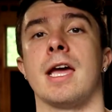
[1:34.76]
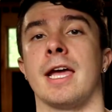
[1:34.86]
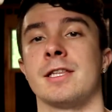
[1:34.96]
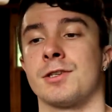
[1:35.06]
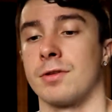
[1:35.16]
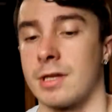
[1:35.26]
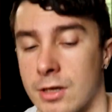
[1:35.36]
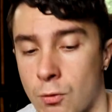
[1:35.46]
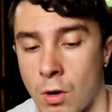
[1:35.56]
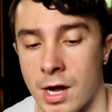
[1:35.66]
and so that the
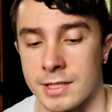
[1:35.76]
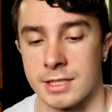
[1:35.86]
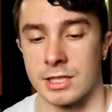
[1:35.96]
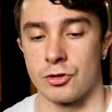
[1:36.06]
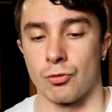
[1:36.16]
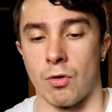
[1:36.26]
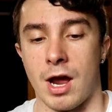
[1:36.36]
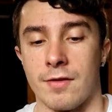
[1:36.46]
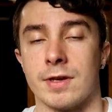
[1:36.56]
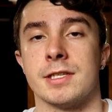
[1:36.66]
quads can
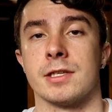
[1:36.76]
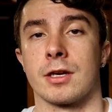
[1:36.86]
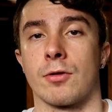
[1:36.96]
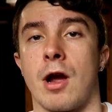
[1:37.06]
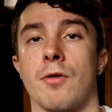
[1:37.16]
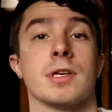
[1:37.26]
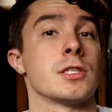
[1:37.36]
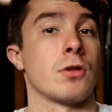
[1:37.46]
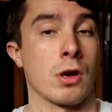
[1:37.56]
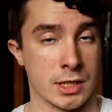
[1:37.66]
drive into the ground
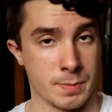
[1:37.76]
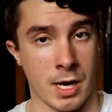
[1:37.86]
as long as